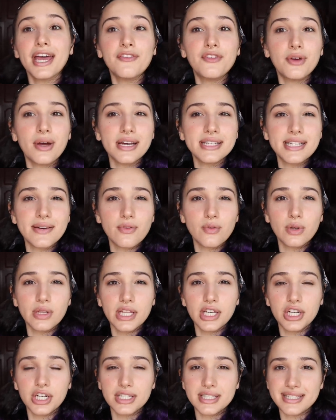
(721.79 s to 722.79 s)
If you guys have a
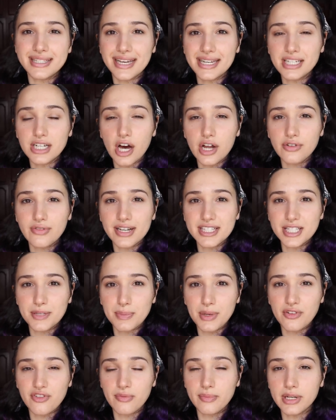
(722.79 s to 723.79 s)
really good seitan
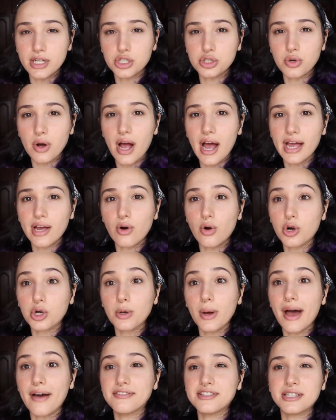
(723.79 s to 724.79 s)
recipe for me to try, or
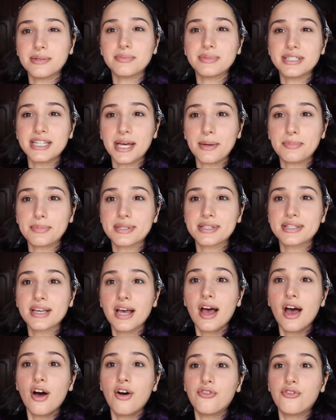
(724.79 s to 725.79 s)
you have some tips
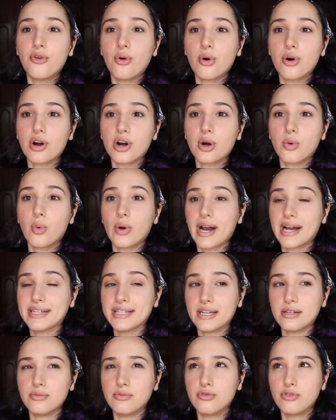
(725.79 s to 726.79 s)
for what I
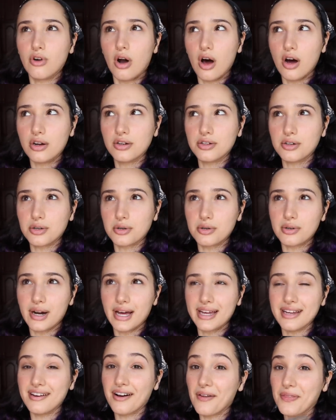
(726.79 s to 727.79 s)
did wrong or
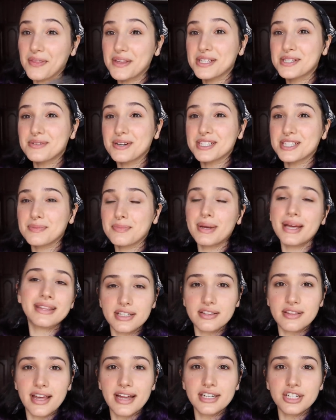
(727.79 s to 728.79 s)
right on this recipe,
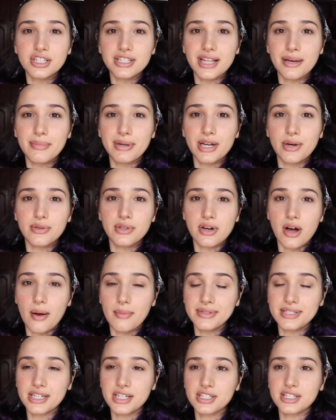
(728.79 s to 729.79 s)
then just let me know in the
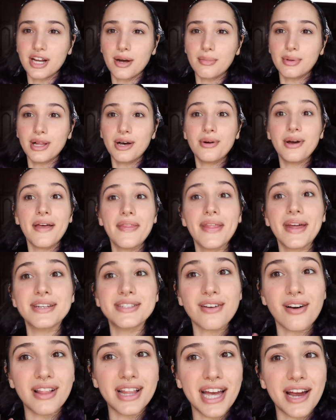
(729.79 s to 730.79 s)
comment section down below. And that is
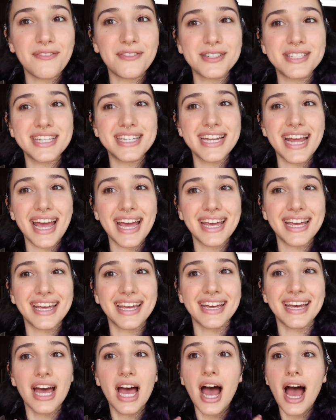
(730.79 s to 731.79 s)
all I have for
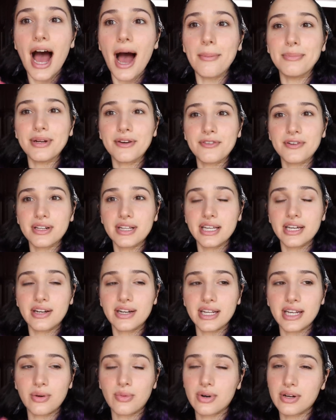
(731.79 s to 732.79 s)
today. I'm definitely going
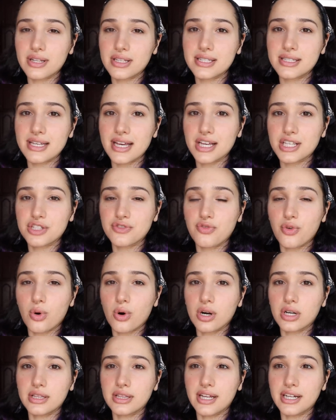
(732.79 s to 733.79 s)
to eat one of these steaks
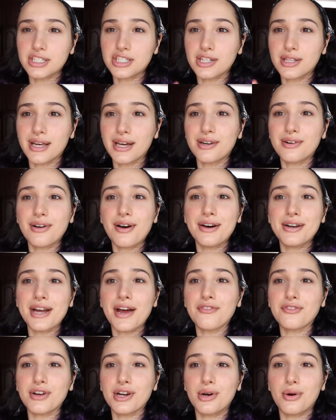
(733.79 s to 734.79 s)
for lunch later on
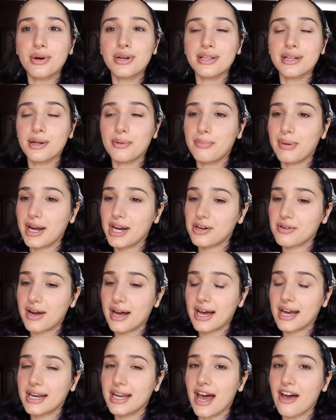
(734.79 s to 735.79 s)
after I go on a little bike
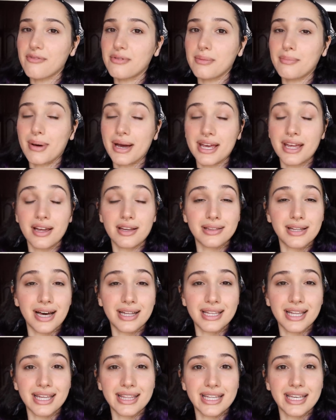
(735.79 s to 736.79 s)
ride. I've been biking a
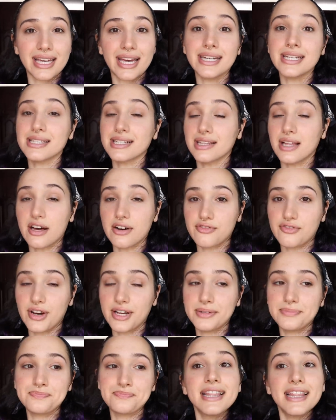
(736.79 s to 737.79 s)
lot lately and it's a lot of
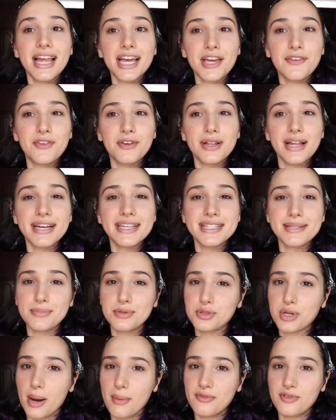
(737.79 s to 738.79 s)
fun. Like if you like,
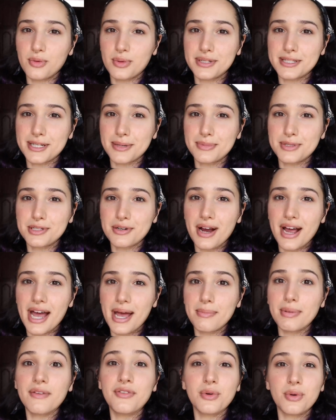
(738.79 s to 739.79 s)
subscribe if you want to
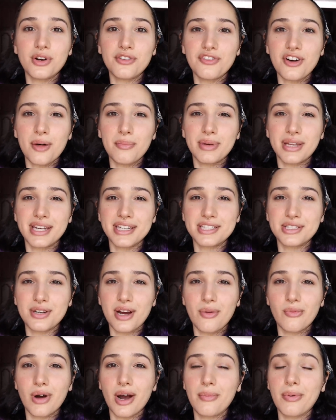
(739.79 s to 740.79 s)
subscribe. If you want to follow me on
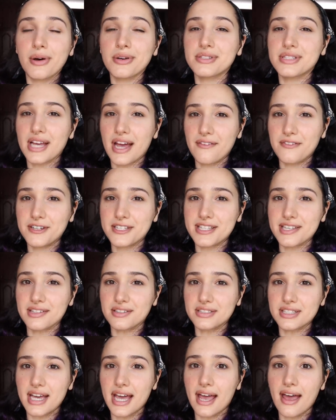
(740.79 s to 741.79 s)
Instagram where I post every
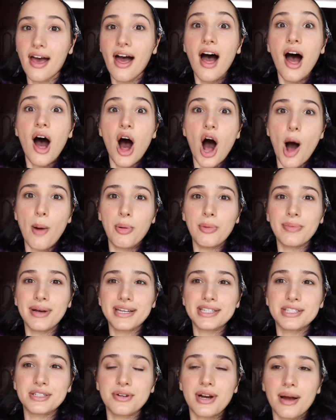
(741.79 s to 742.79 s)
single day, I'll put my
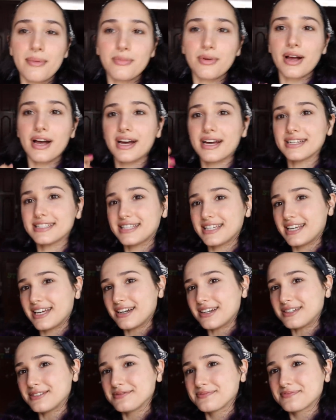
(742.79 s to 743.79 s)
Instagram right
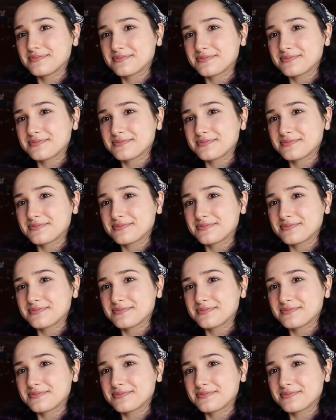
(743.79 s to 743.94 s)
here.